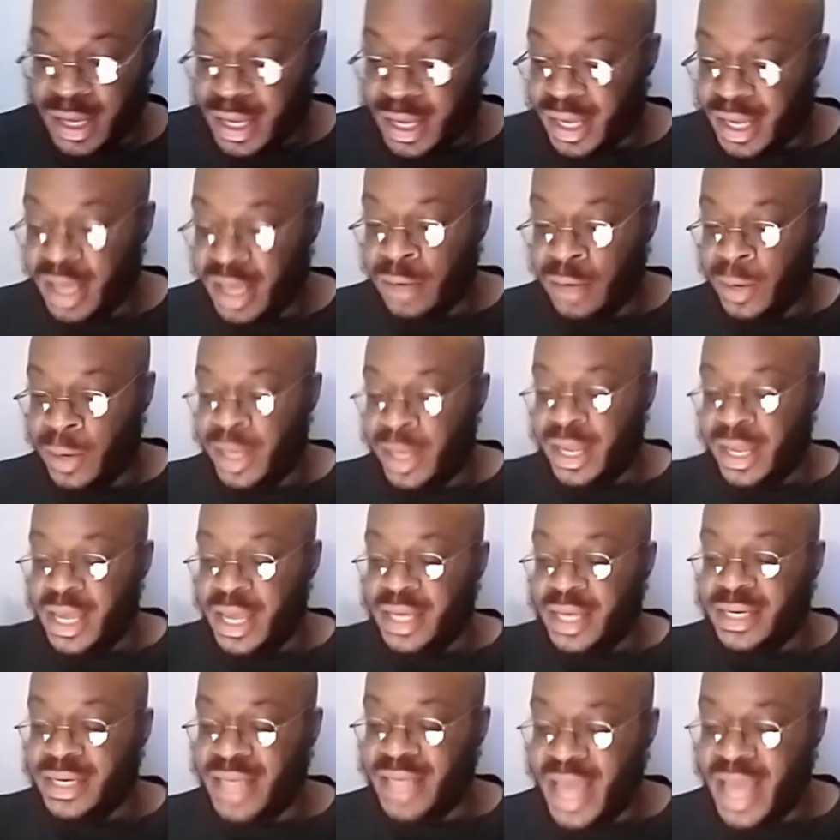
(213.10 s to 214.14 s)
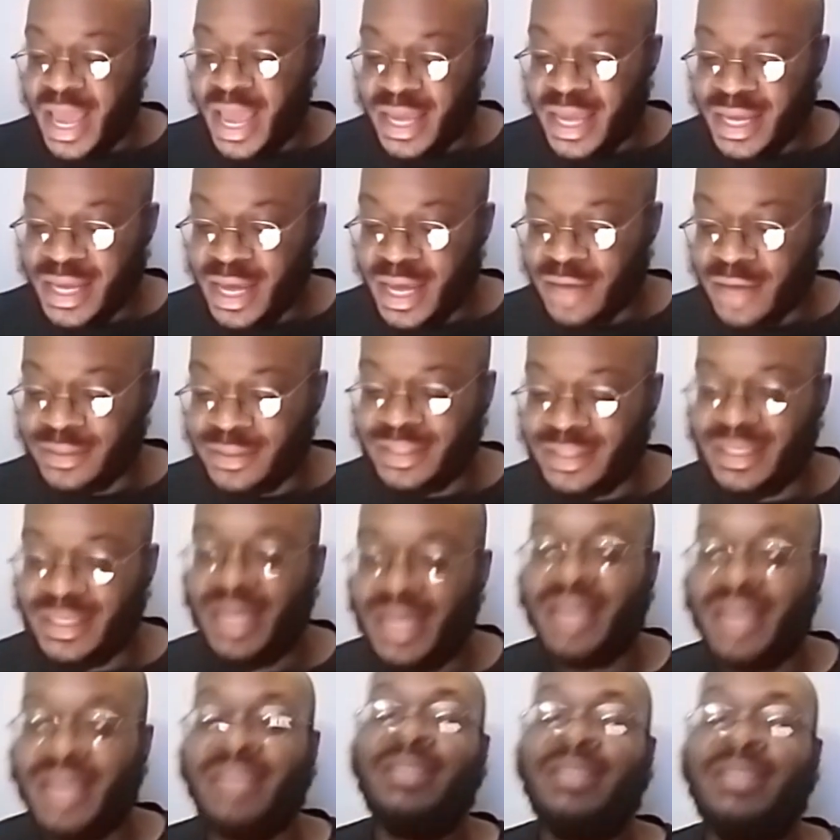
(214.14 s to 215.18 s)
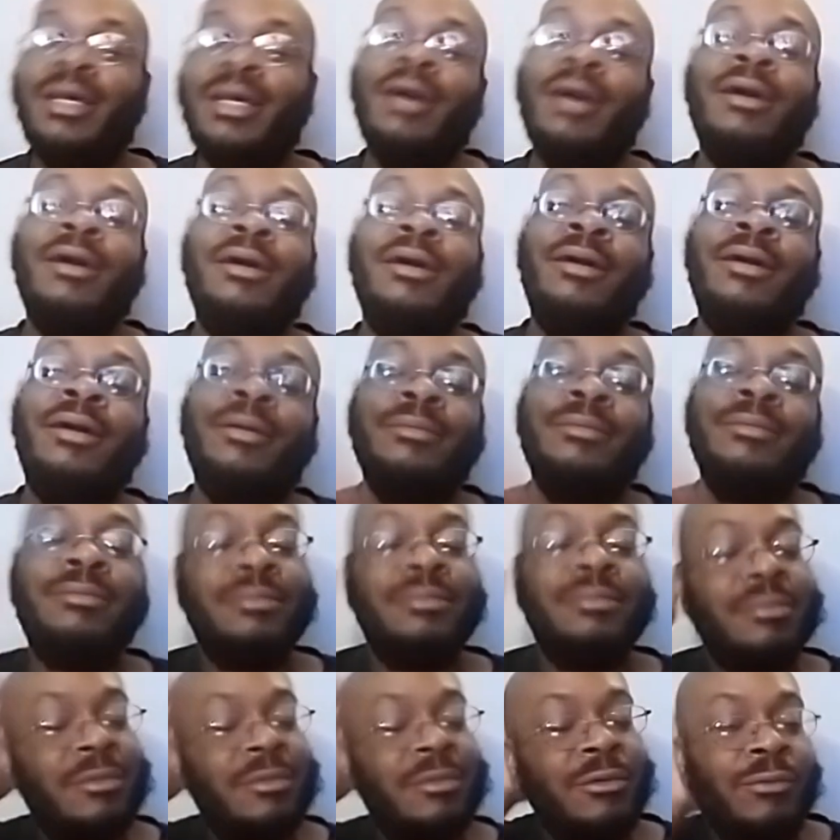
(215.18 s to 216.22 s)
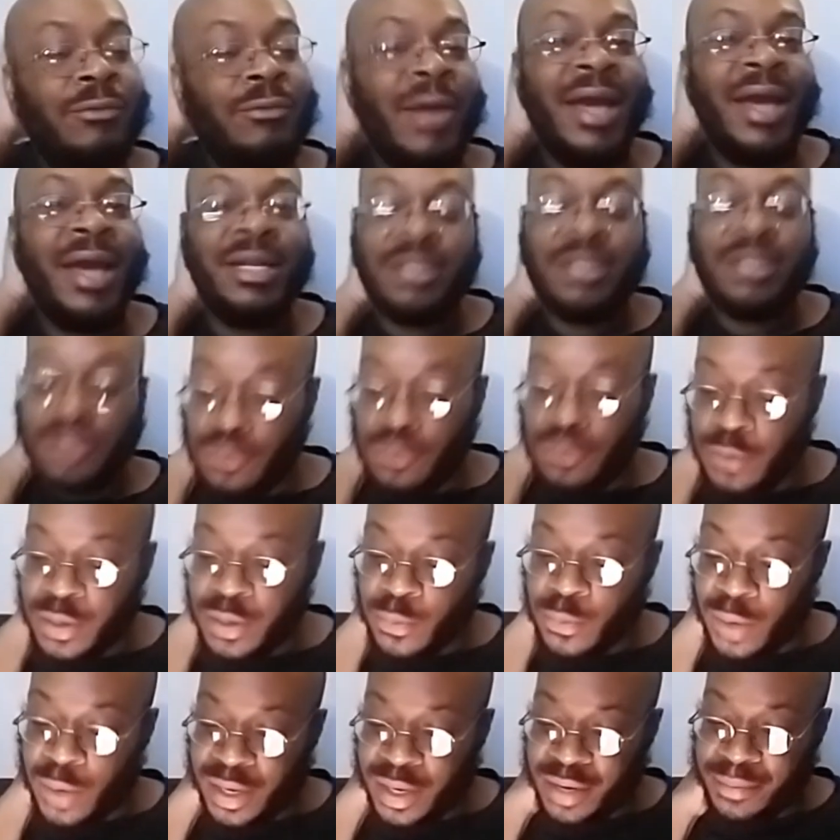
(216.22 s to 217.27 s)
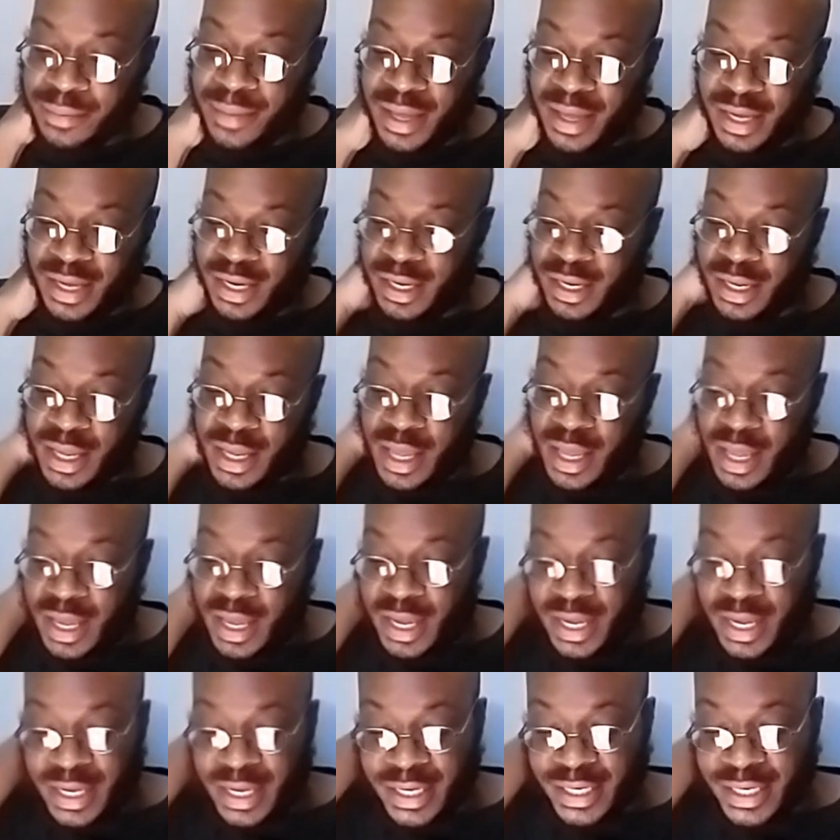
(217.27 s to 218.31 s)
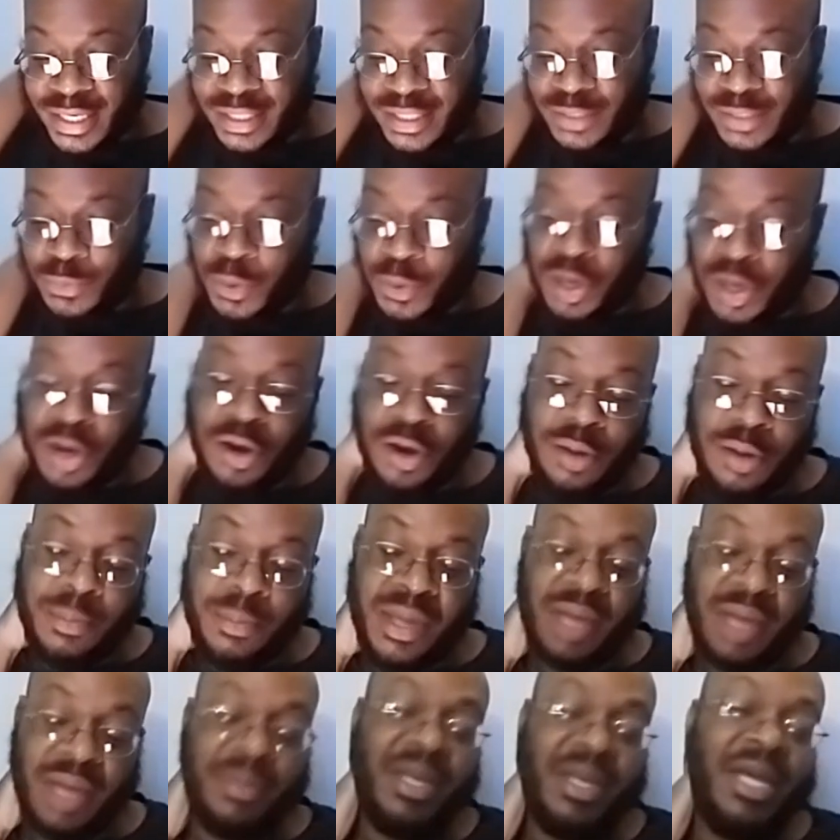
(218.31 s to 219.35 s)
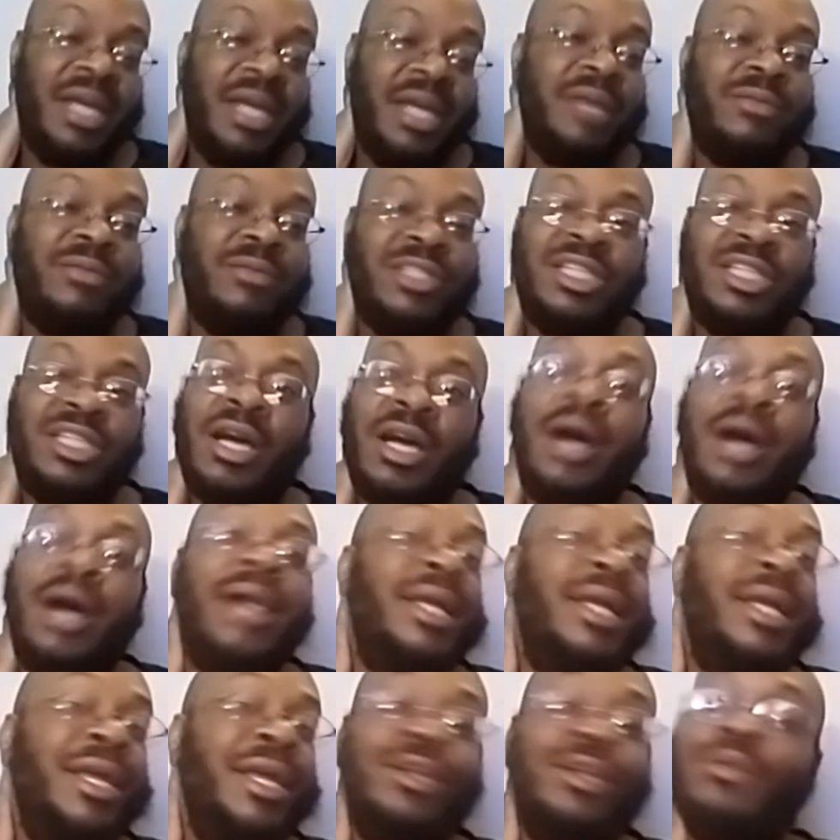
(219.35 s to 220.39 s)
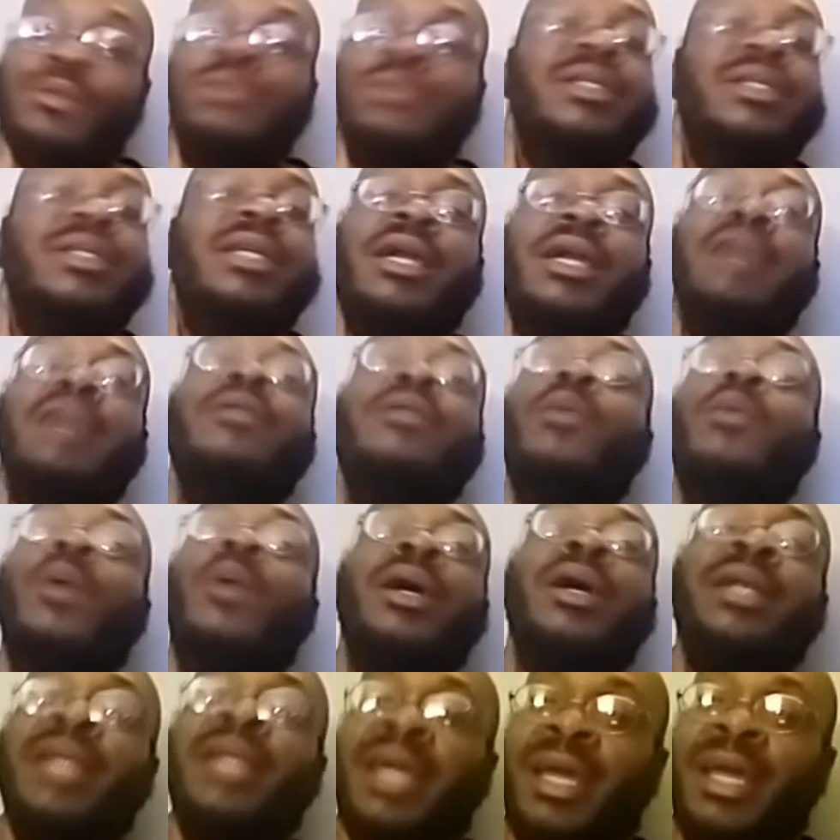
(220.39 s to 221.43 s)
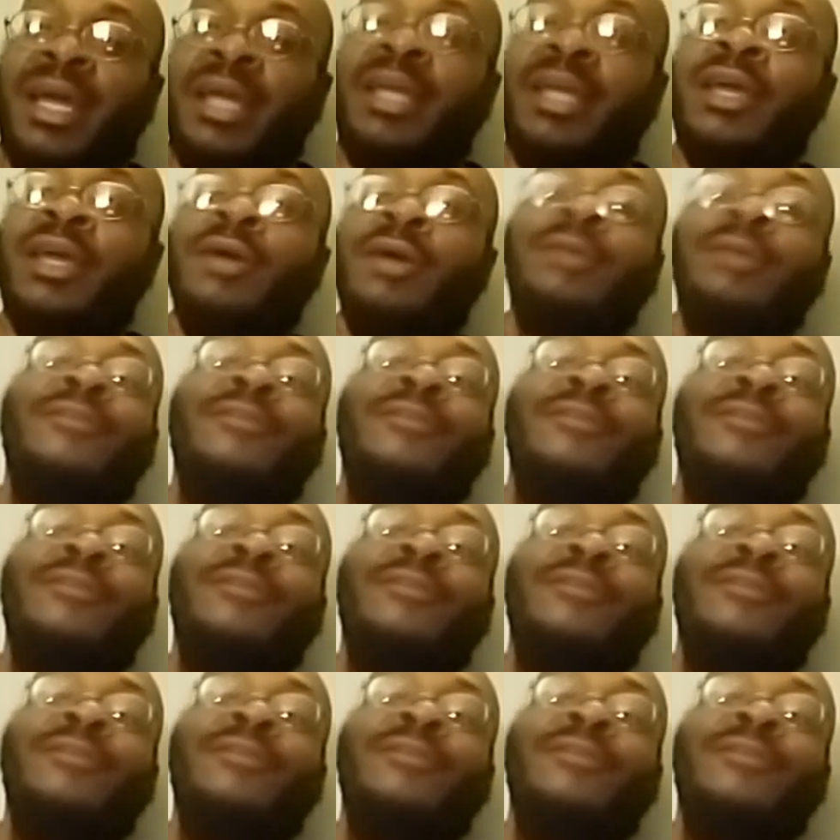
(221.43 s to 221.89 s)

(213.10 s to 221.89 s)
anyway, Danielle says, Ratatouille one of many is where her baby daddy Rashad, and use another one, Danielle.